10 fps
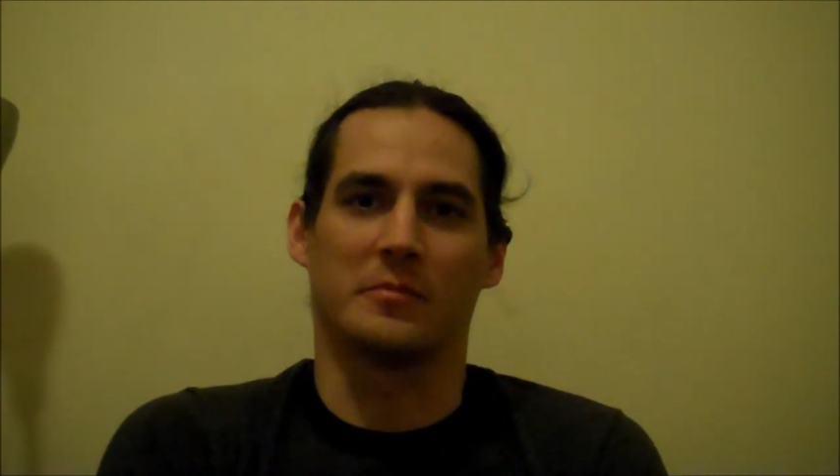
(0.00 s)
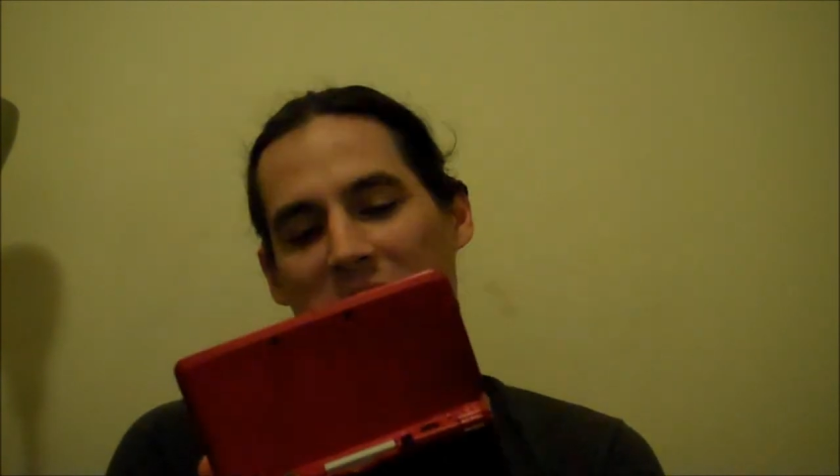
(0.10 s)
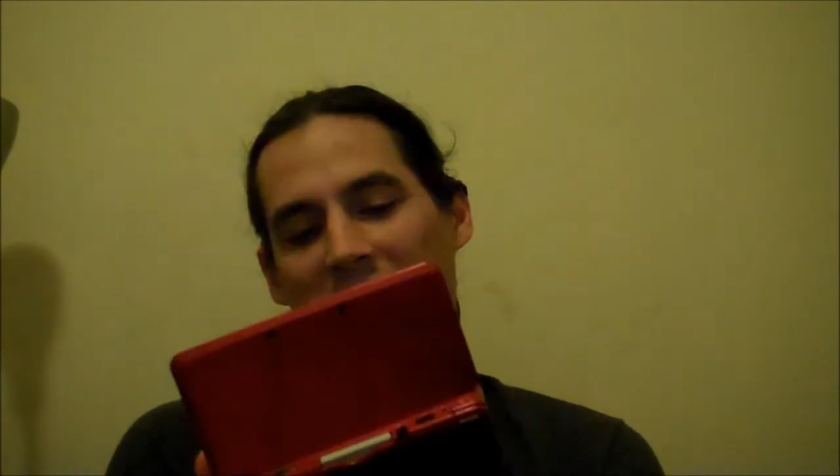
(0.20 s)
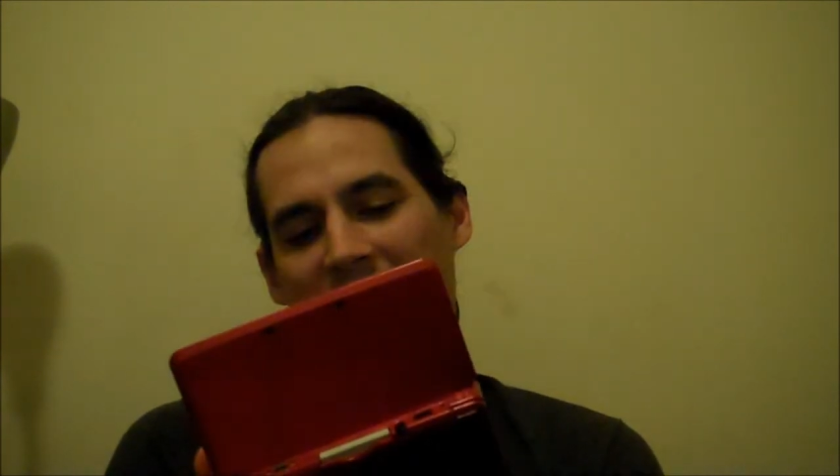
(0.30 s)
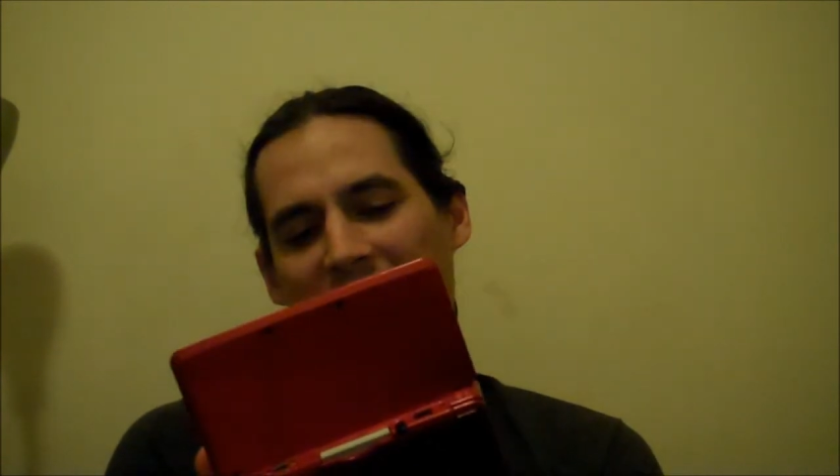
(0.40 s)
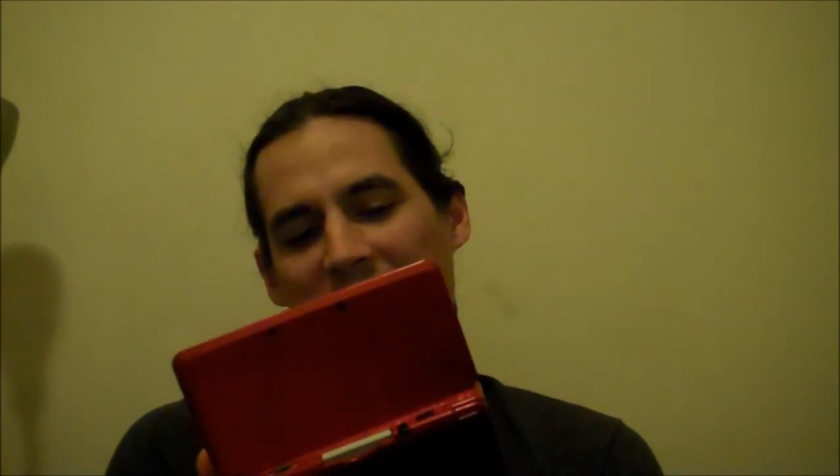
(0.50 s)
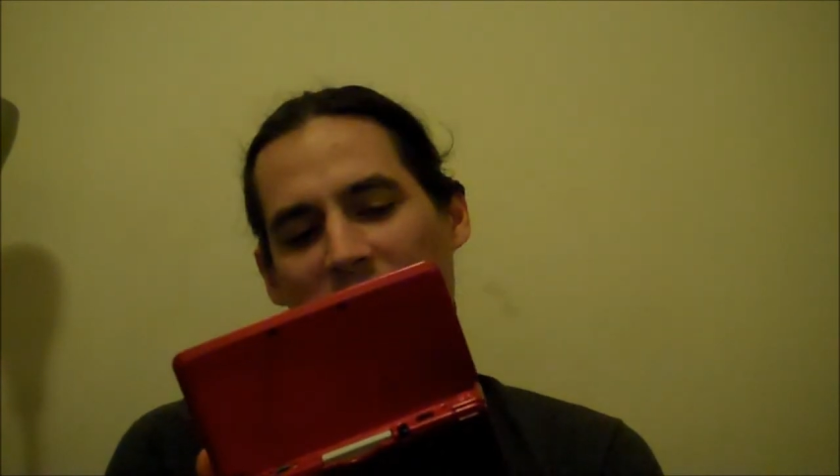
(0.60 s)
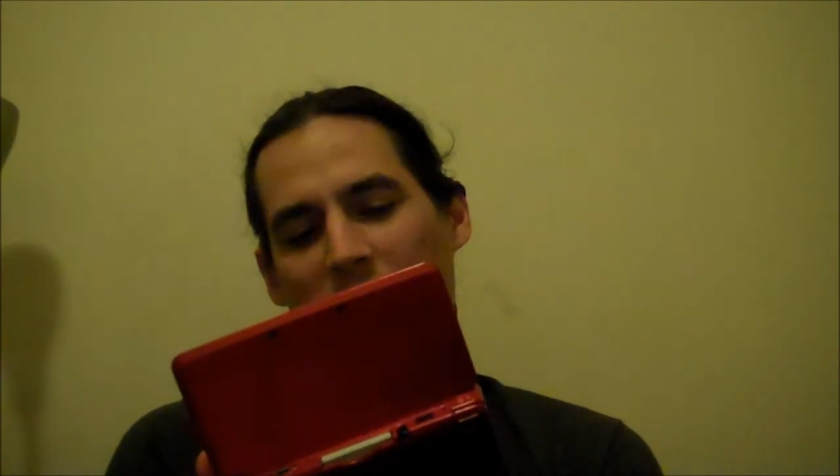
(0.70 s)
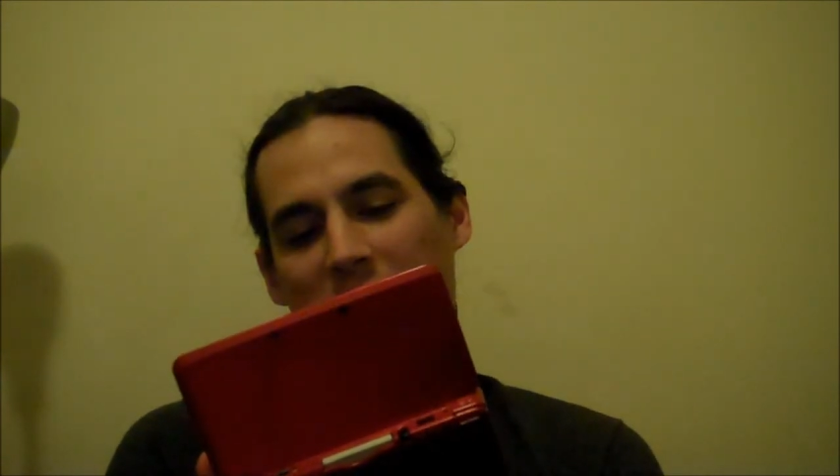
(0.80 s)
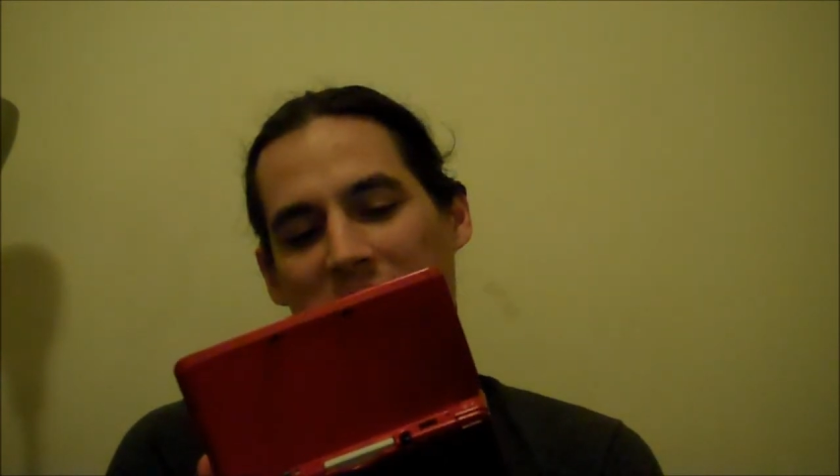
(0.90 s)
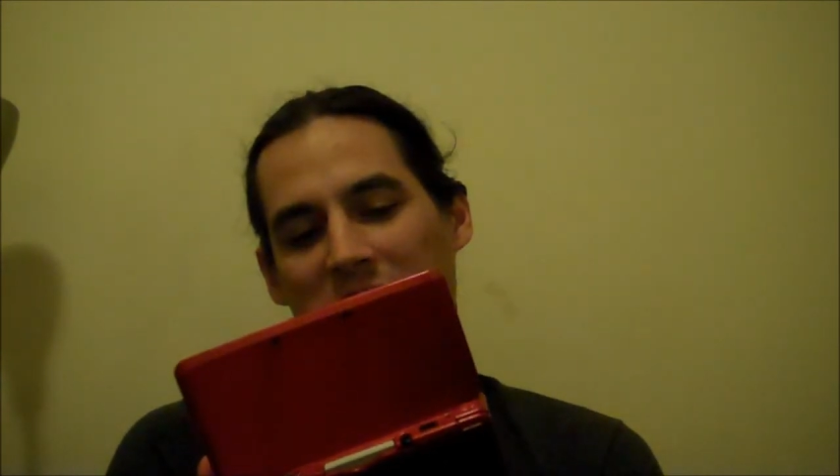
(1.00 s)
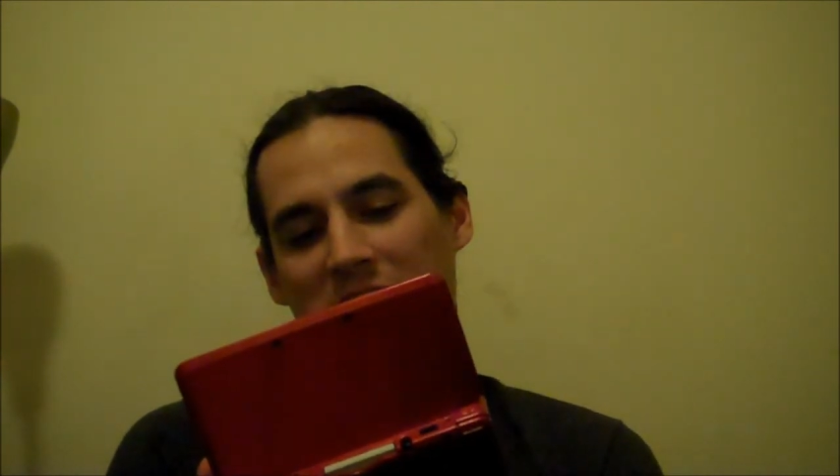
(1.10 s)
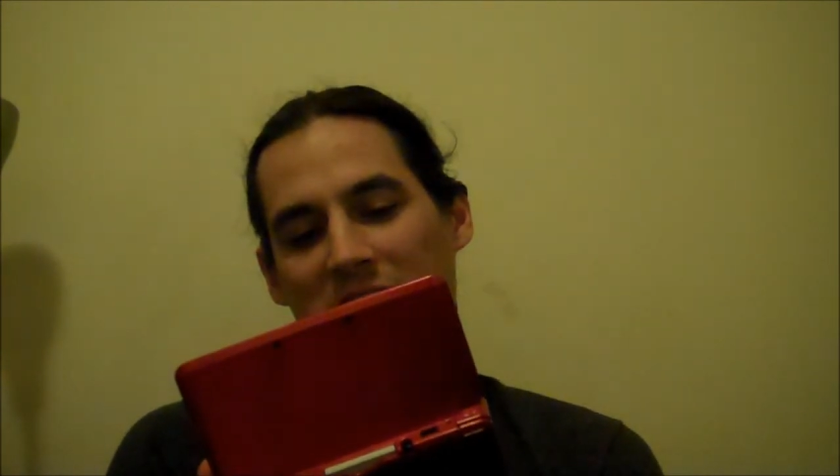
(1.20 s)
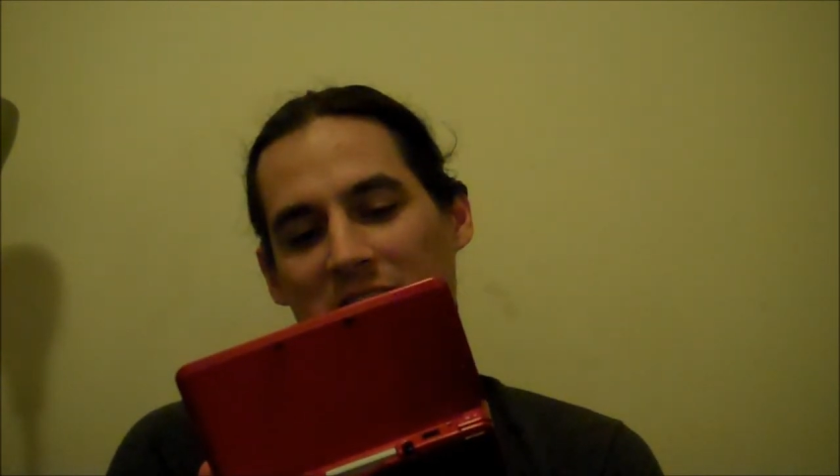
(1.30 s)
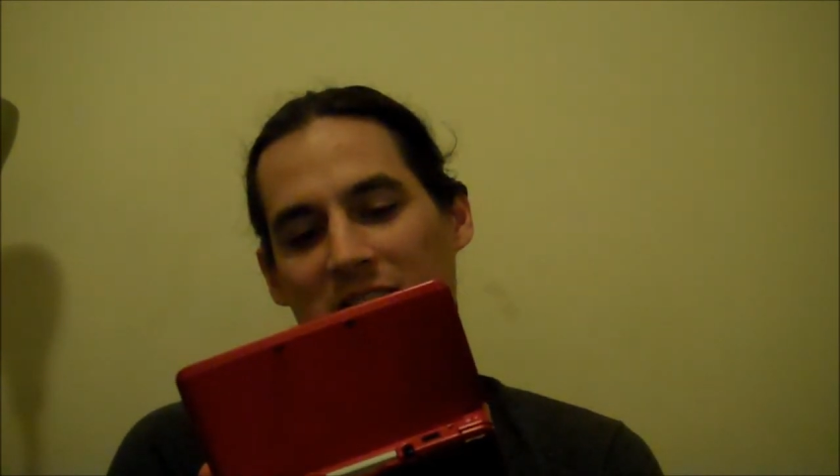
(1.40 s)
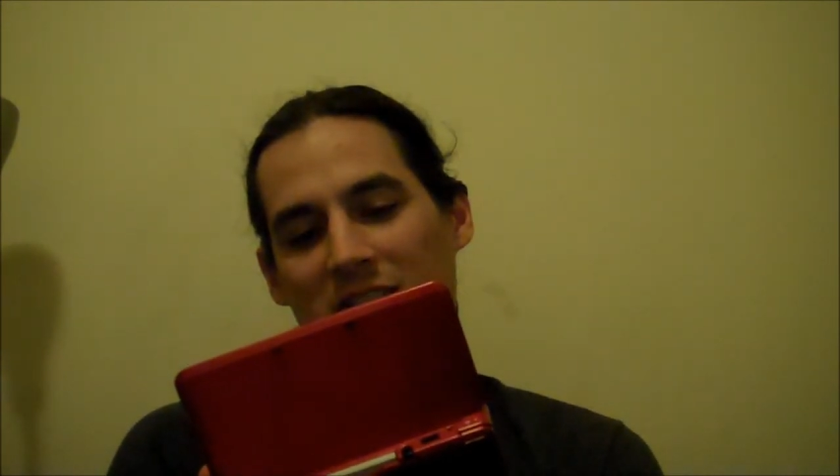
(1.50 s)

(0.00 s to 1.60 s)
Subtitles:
The last question.